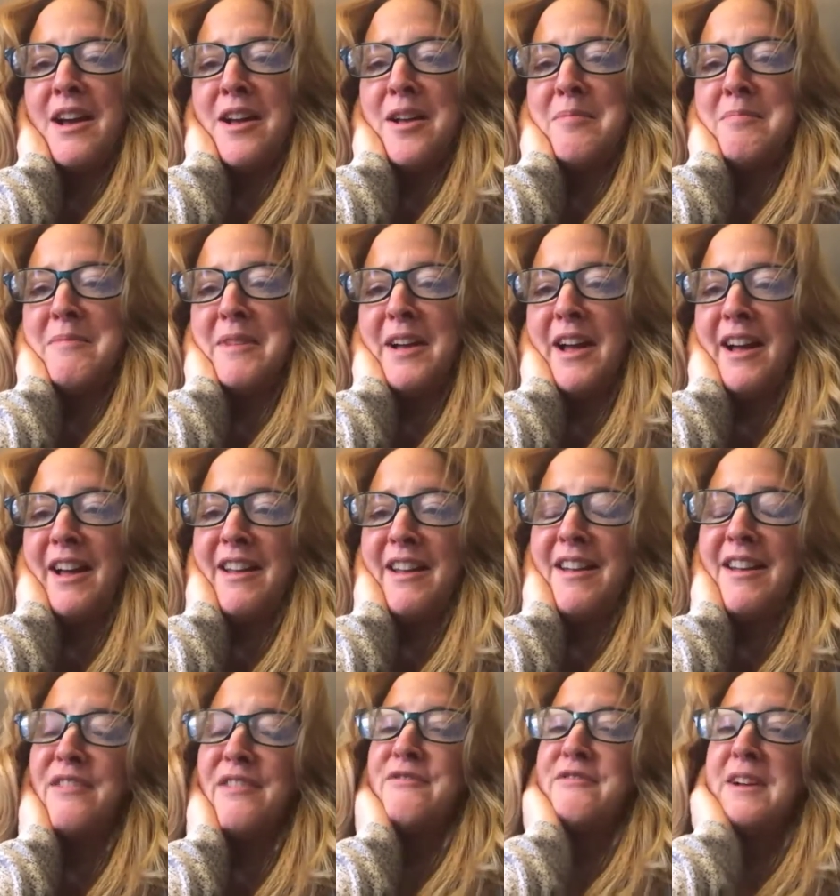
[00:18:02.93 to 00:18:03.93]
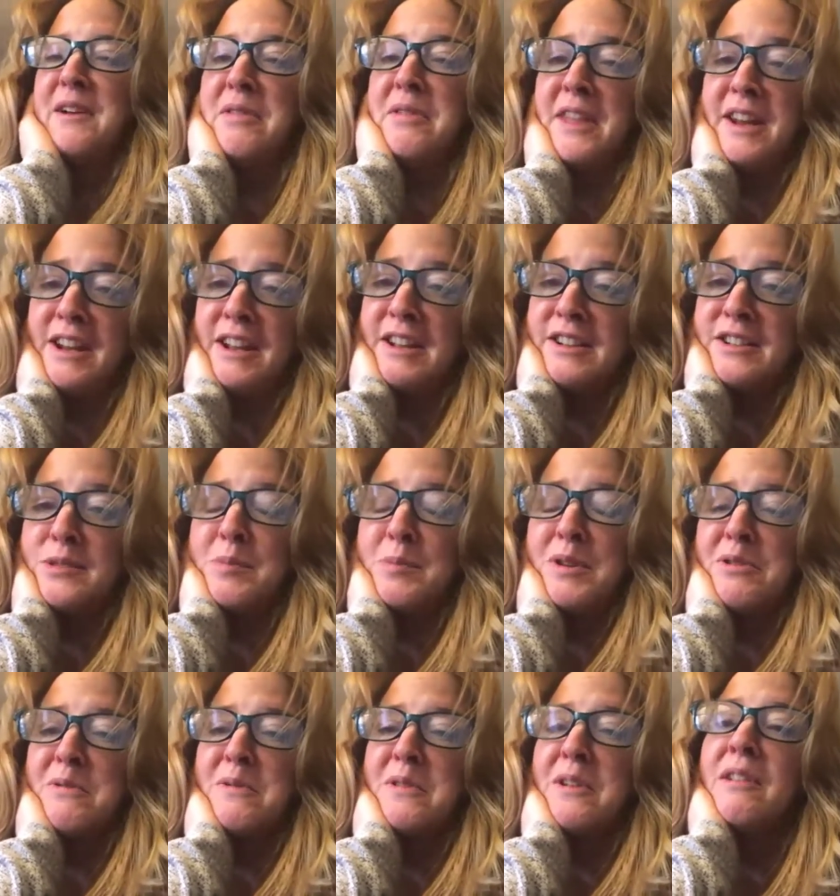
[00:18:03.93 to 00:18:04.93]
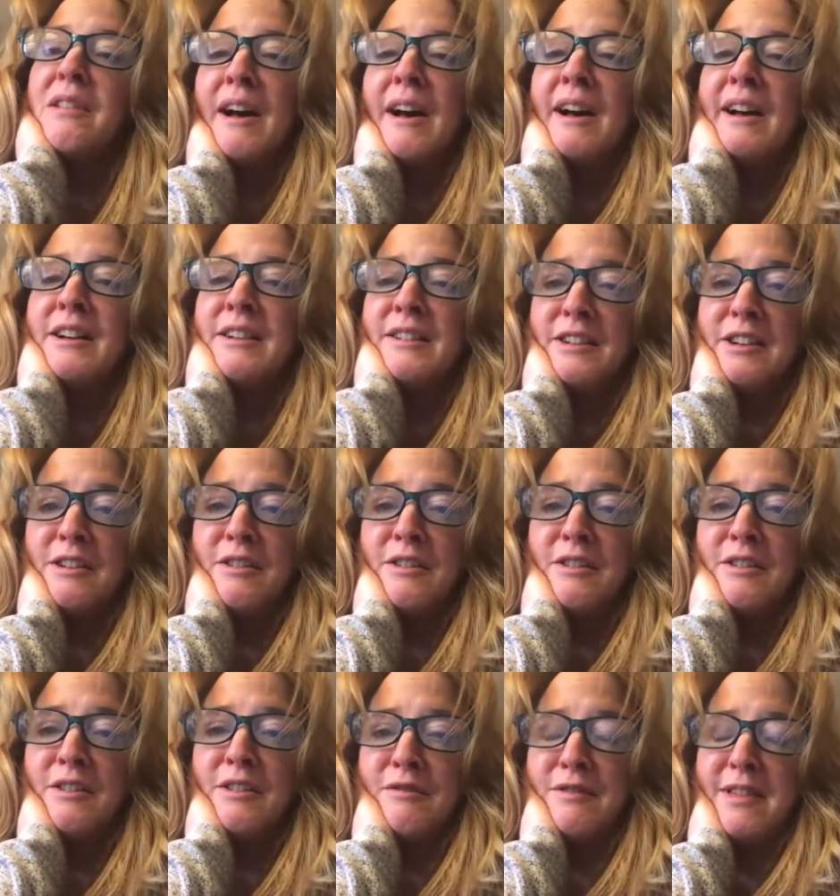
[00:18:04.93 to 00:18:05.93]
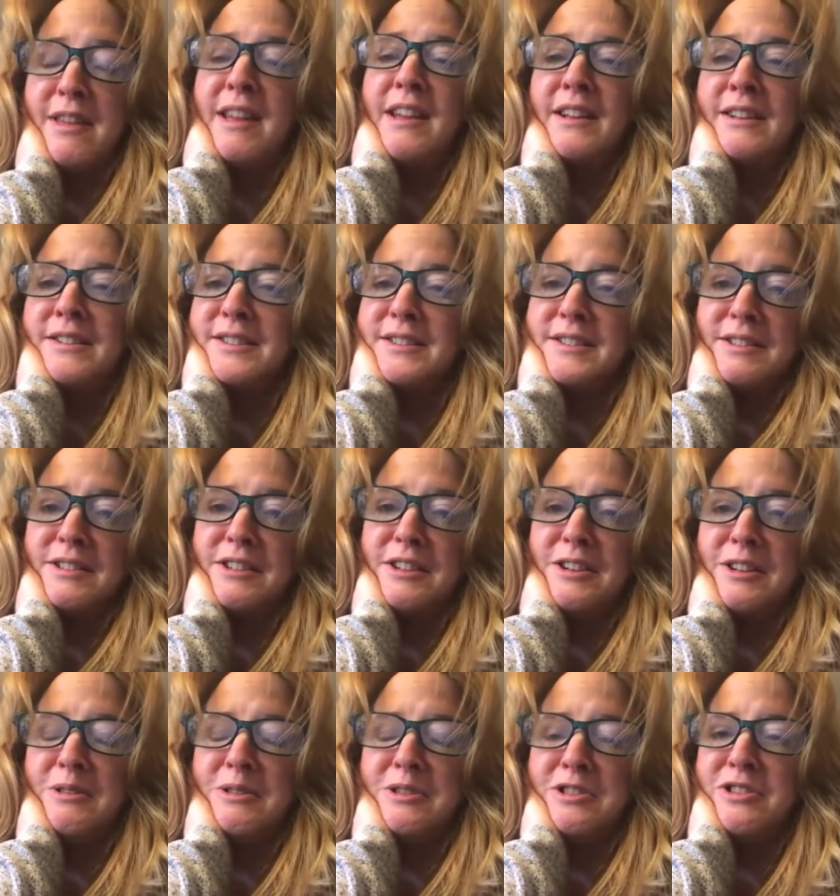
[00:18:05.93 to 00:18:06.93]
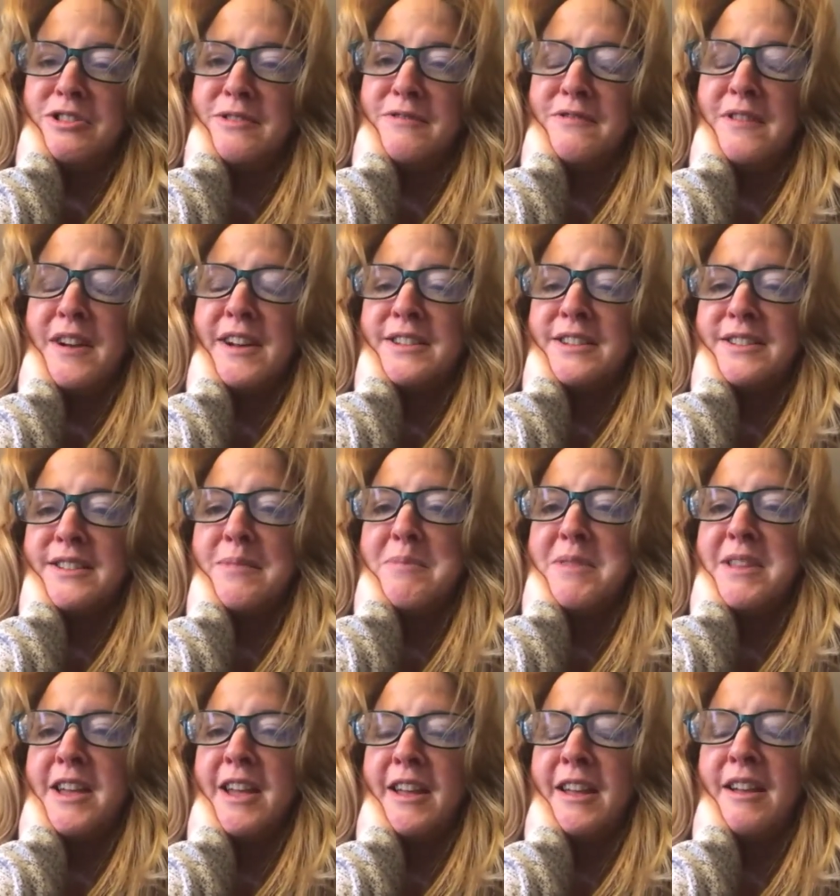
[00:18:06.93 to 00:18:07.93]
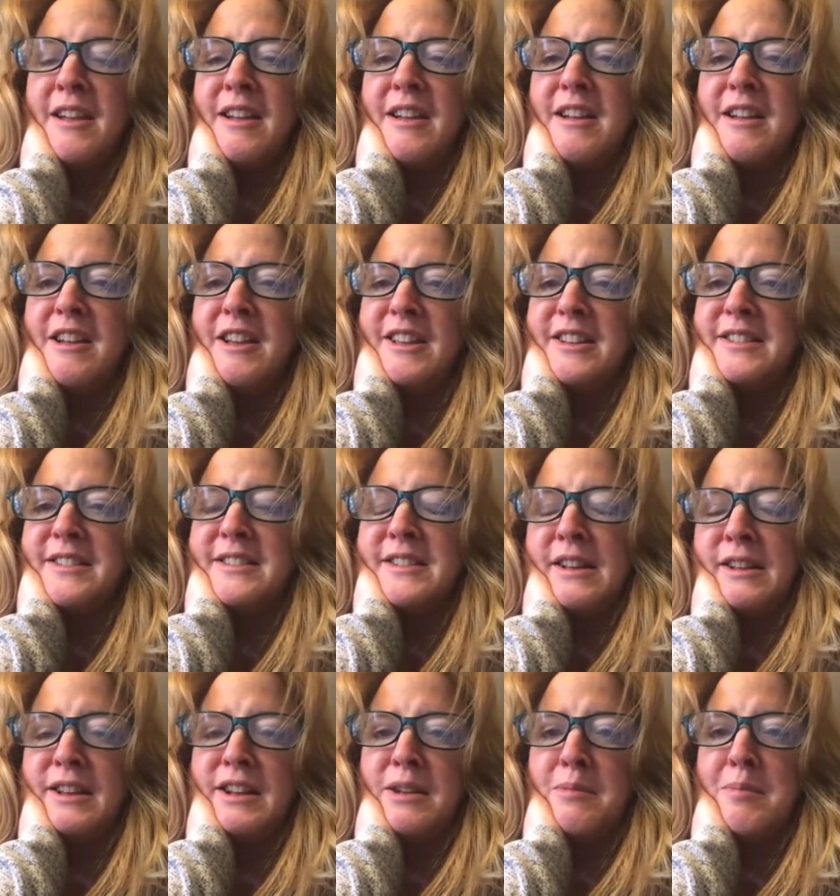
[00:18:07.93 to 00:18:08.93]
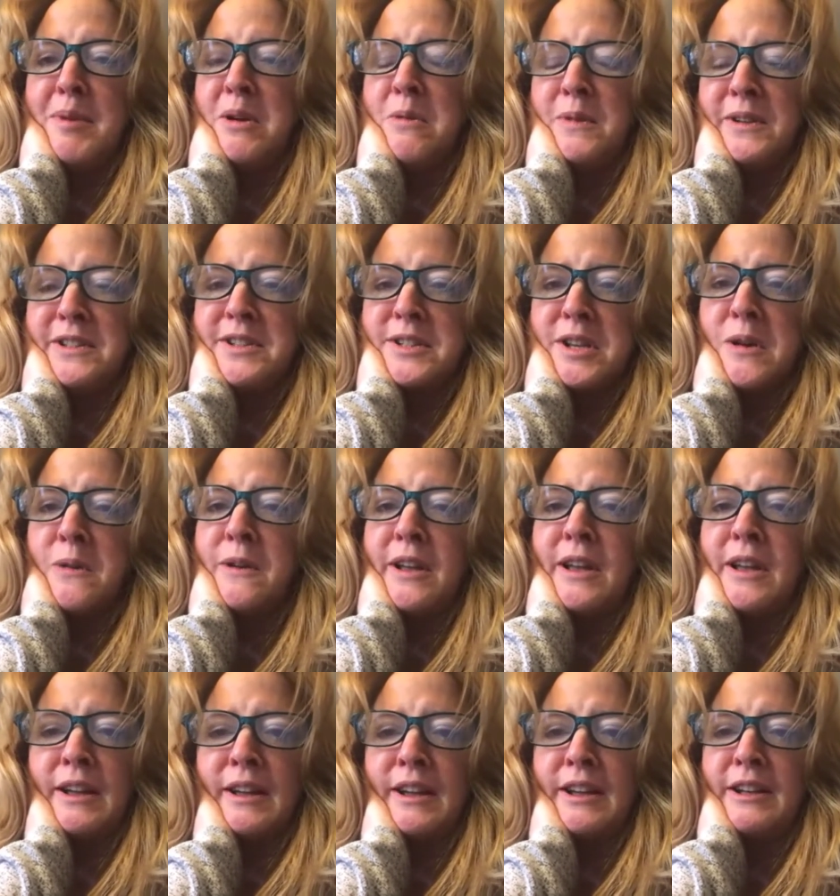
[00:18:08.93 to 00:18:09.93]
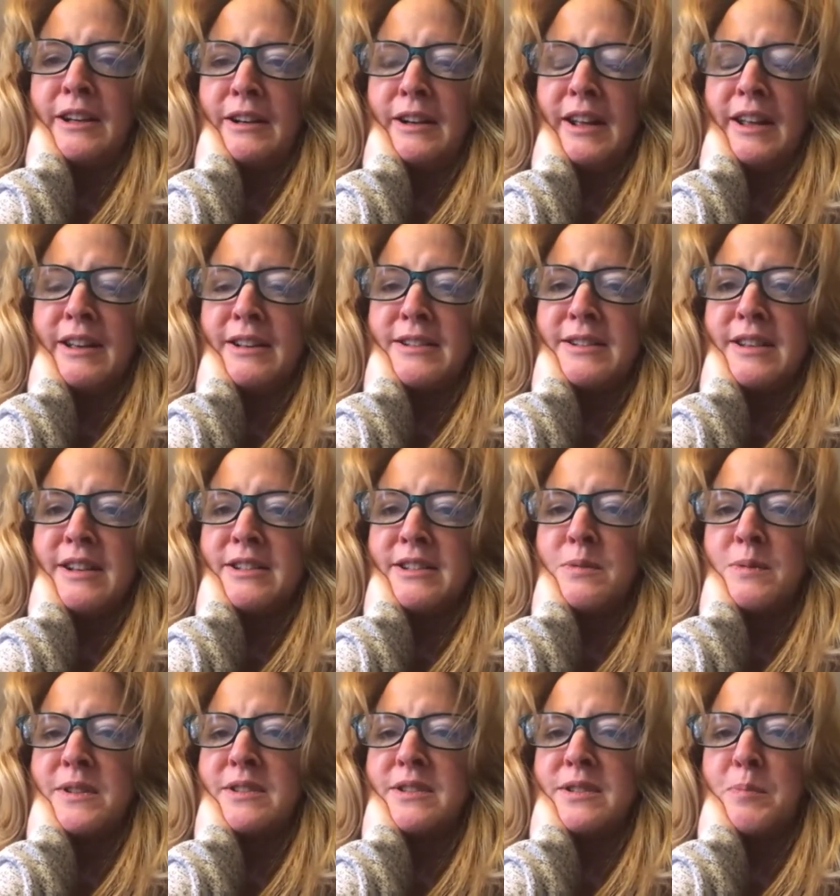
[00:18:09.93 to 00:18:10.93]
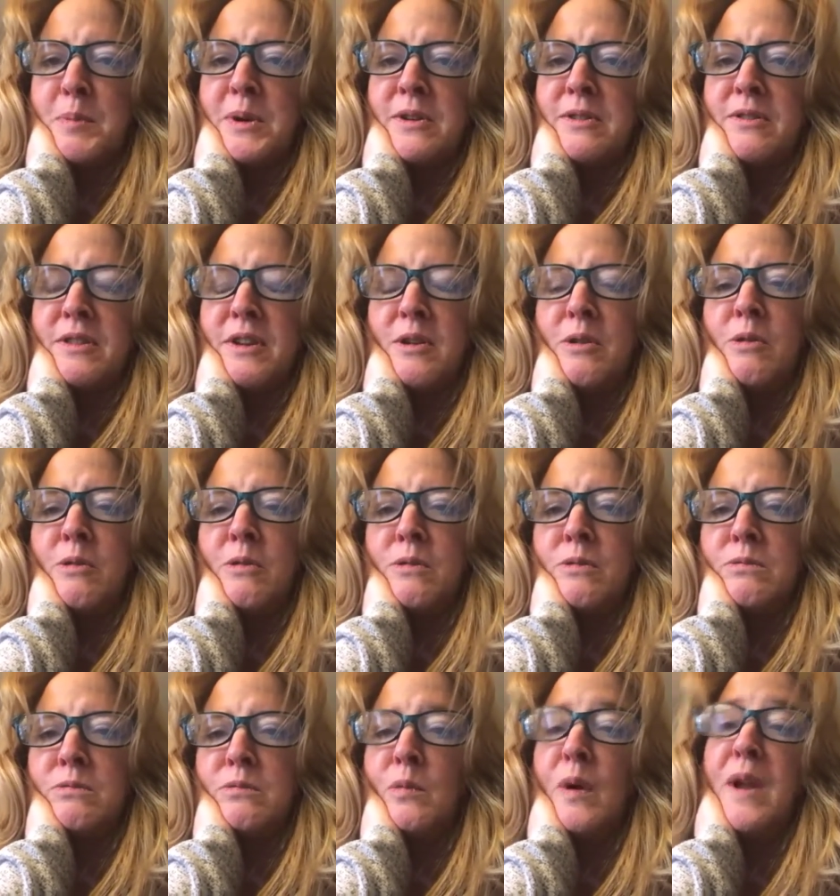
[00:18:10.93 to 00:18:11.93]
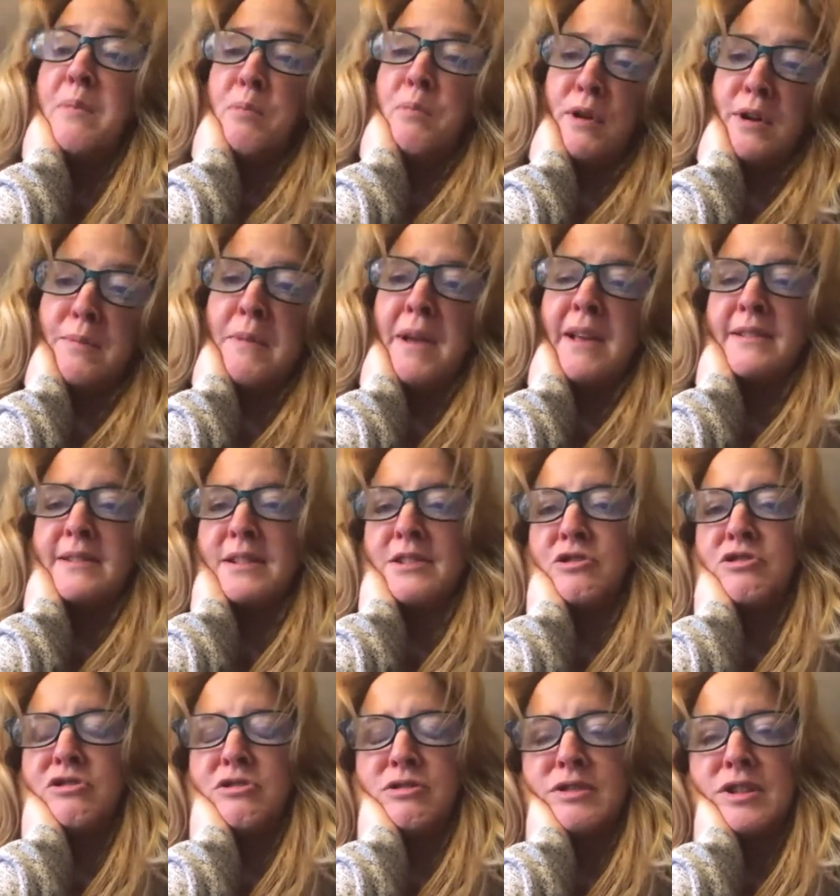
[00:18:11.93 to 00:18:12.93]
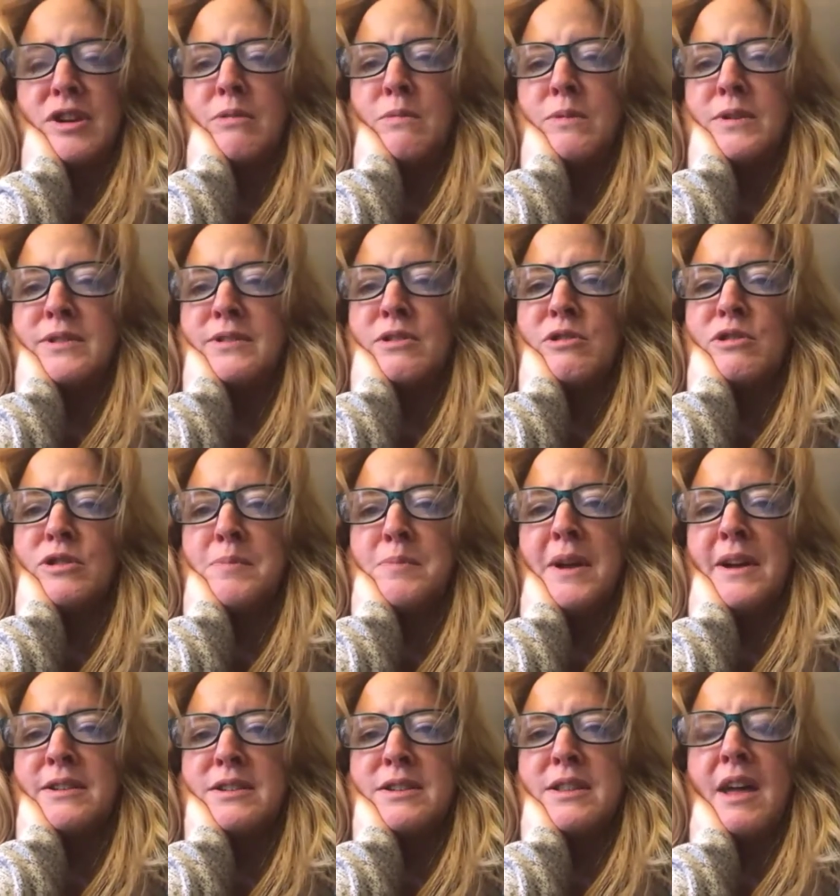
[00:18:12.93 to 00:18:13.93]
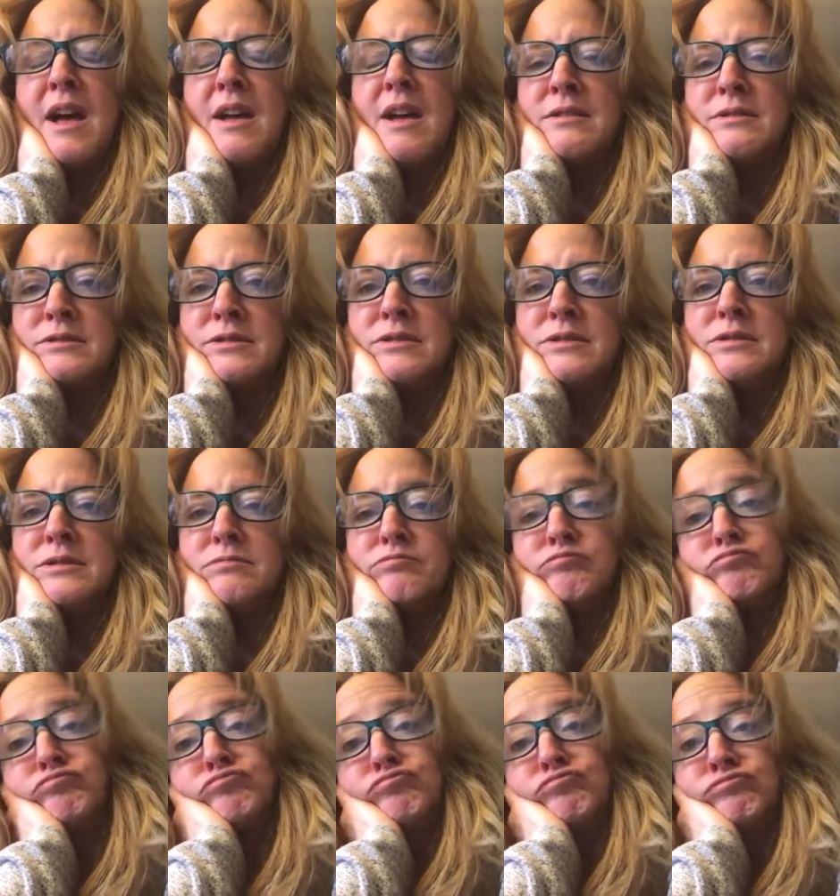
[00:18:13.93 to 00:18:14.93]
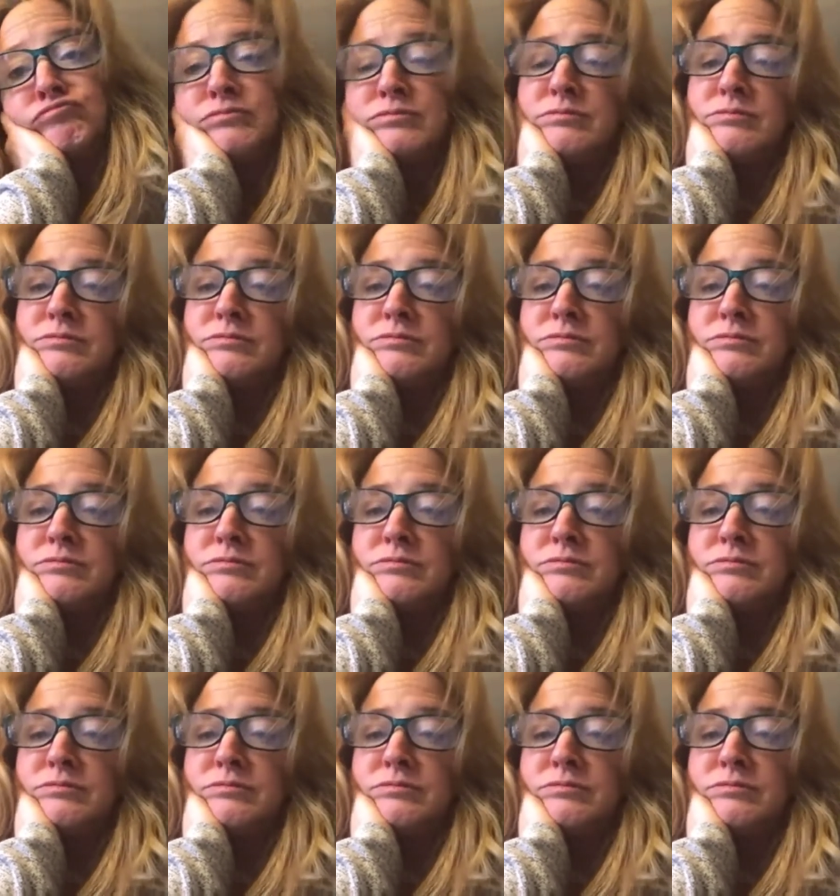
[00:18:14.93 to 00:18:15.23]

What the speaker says: I have found that it gets me through a lot of things, to just find something silly about what's going on. And I guess that's what spurred the whole whiteboard message. So we circled back to that.